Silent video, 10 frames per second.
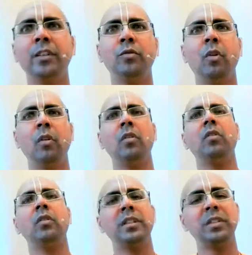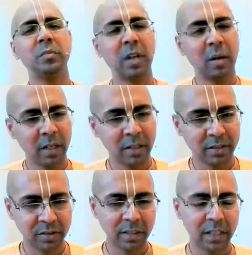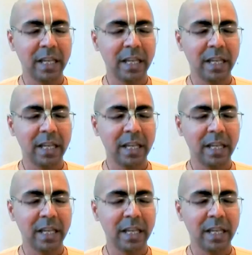to all these Brahmanas.